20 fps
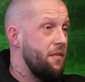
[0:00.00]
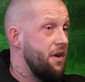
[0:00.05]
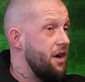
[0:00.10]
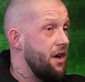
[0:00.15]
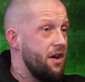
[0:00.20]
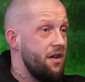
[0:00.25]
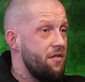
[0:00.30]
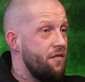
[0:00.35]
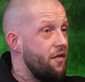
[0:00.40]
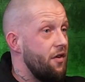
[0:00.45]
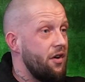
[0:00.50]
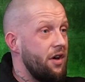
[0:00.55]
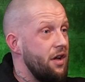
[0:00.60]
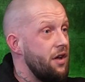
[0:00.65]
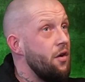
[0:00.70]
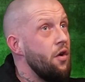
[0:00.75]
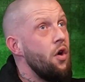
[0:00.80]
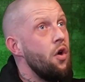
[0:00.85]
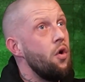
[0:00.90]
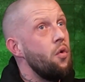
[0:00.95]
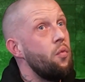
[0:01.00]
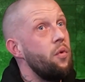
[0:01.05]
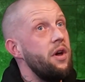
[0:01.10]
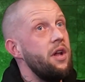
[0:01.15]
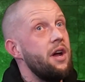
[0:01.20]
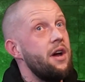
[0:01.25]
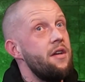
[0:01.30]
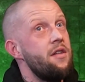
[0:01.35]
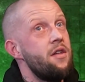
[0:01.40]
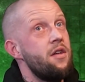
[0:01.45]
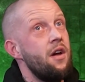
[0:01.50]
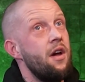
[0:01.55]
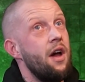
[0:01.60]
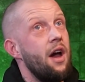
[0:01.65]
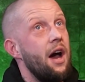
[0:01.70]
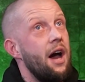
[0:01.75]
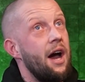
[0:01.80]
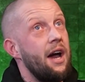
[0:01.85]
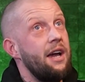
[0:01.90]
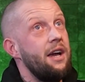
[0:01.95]
mate. It's fucking. Whereas
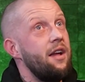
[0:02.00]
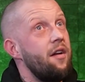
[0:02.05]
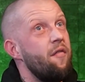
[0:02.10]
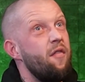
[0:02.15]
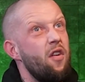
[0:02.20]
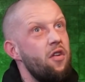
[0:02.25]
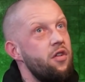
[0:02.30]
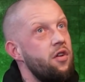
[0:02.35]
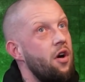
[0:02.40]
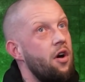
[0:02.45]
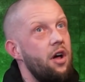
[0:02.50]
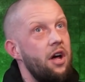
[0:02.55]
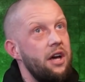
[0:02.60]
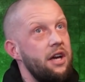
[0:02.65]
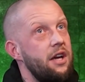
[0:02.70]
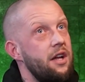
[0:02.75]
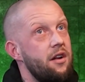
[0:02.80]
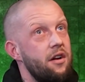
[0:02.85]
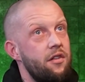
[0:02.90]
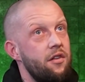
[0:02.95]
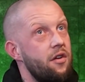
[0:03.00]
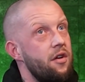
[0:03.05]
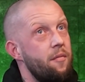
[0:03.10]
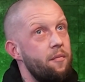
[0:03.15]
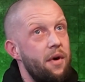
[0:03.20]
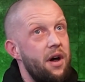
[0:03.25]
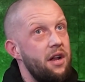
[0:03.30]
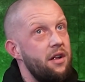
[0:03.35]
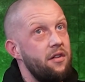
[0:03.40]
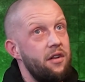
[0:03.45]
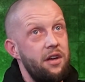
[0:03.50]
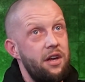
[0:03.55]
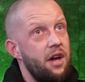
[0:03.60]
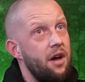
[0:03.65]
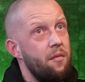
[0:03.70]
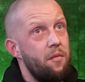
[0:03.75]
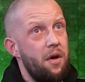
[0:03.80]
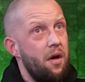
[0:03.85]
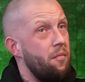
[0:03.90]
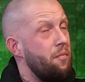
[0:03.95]
I think the first couple of years I done it, man. Like,
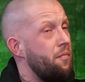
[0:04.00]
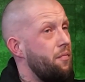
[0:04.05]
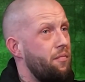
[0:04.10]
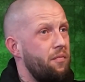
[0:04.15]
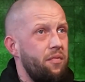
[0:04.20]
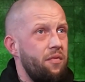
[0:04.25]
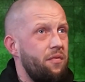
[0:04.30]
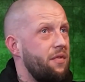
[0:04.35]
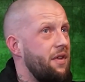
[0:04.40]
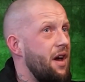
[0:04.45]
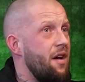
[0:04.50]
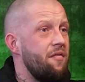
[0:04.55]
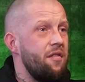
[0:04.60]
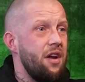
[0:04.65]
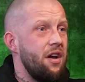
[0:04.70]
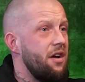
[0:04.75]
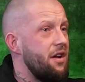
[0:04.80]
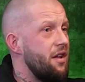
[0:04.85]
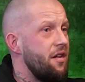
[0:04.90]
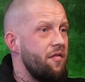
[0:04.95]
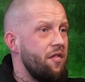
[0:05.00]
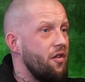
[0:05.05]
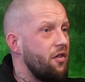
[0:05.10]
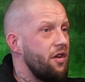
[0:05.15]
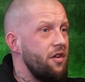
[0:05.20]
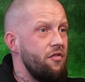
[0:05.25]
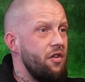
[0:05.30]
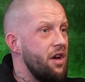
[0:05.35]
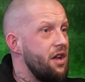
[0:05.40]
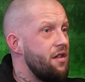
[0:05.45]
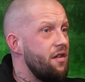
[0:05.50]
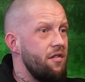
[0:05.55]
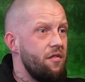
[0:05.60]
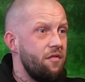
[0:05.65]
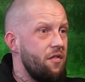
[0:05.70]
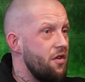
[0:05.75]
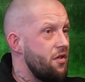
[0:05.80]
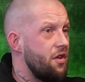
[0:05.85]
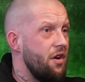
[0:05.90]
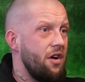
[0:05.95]
I definitely in the fucking red
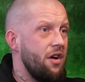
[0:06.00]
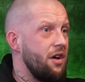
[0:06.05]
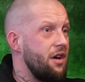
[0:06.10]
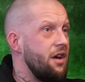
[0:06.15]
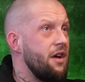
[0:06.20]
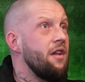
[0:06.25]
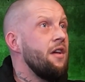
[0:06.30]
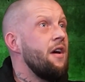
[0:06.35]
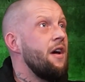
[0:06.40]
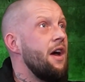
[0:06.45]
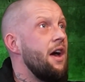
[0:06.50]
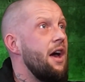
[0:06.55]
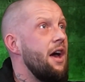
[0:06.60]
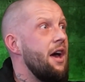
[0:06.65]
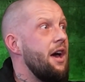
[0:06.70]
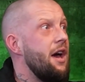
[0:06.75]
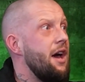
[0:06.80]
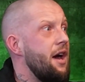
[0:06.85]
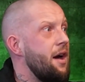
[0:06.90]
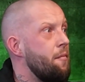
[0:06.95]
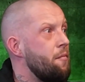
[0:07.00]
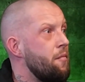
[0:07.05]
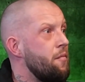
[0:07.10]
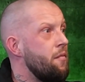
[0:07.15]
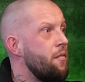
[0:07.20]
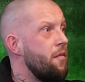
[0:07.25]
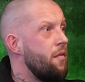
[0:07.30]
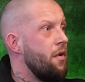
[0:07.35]
first couple of years.